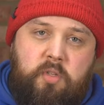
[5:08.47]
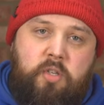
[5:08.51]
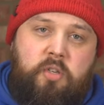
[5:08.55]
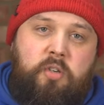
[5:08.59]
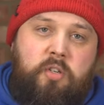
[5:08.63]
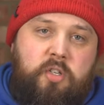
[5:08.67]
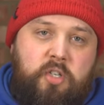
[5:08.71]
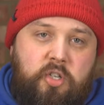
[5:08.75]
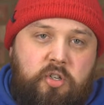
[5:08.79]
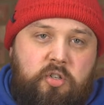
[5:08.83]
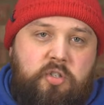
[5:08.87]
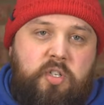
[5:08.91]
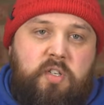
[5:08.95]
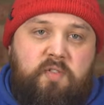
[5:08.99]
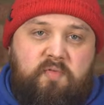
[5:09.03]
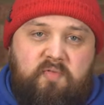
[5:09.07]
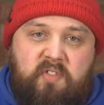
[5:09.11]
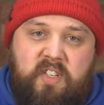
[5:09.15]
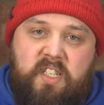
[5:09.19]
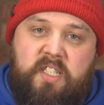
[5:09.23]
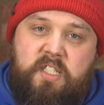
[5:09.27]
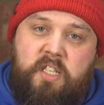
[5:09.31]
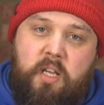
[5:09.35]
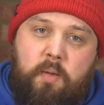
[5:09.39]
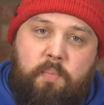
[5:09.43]
You can usually
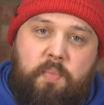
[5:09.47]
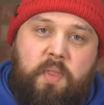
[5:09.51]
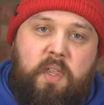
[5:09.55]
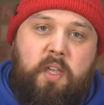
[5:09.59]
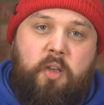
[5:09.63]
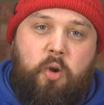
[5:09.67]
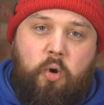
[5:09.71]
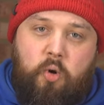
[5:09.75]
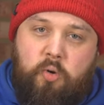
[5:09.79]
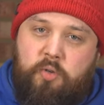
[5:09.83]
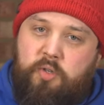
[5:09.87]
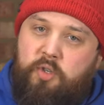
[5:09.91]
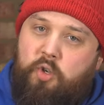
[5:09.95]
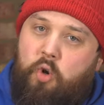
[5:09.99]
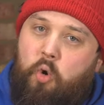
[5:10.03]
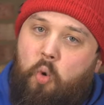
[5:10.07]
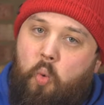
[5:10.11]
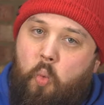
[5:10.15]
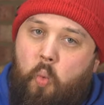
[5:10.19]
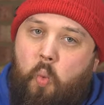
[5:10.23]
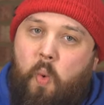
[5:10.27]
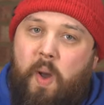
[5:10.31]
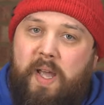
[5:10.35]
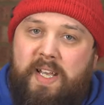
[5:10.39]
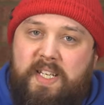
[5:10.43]
reach something on your
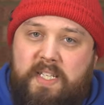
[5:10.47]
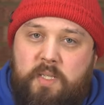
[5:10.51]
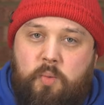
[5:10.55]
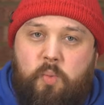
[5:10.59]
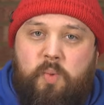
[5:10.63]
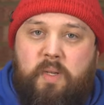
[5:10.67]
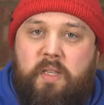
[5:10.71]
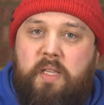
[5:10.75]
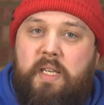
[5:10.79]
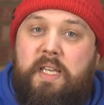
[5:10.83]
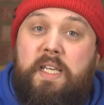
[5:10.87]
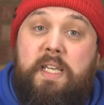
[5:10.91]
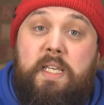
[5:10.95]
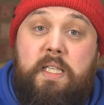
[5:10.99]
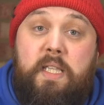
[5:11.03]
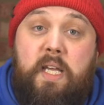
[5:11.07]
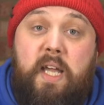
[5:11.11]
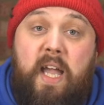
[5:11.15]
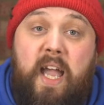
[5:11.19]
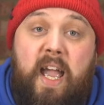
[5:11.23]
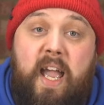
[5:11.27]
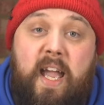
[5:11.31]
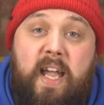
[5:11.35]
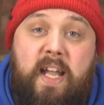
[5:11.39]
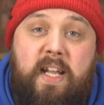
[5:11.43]
waist with
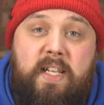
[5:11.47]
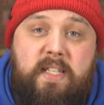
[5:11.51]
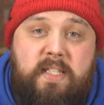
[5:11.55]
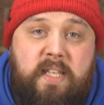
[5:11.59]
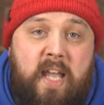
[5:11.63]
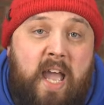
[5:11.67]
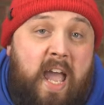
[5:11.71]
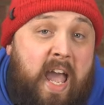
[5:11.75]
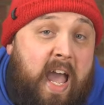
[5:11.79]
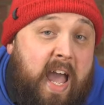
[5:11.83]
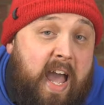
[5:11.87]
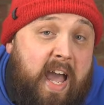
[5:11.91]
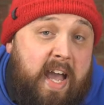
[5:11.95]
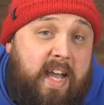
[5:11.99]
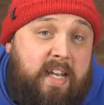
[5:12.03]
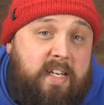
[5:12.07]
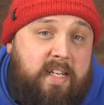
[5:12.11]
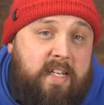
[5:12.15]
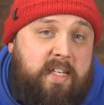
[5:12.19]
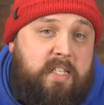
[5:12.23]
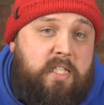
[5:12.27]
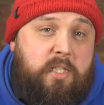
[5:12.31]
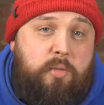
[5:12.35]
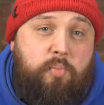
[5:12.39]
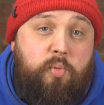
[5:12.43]
either hand, and
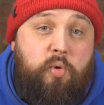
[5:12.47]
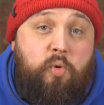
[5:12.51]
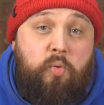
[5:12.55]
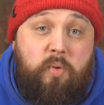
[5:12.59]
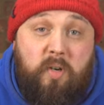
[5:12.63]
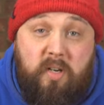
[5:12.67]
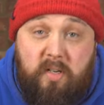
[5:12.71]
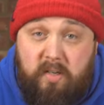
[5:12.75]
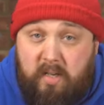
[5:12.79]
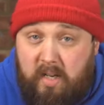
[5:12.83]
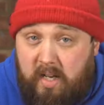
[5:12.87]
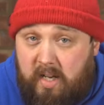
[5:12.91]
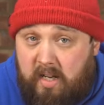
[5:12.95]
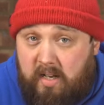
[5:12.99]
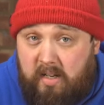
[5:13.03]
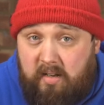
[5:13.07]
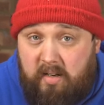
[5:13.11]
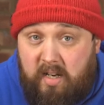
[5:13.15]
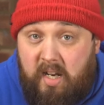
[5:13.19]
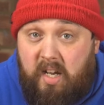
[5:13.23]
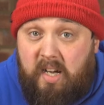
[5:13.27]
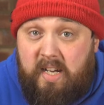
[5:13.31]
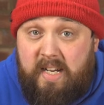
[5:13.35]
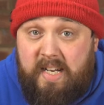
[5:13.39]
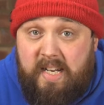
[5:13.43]
a small
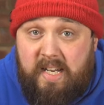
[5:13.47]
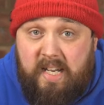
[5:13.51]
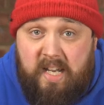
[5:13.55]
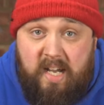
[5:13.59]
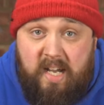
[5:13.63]
line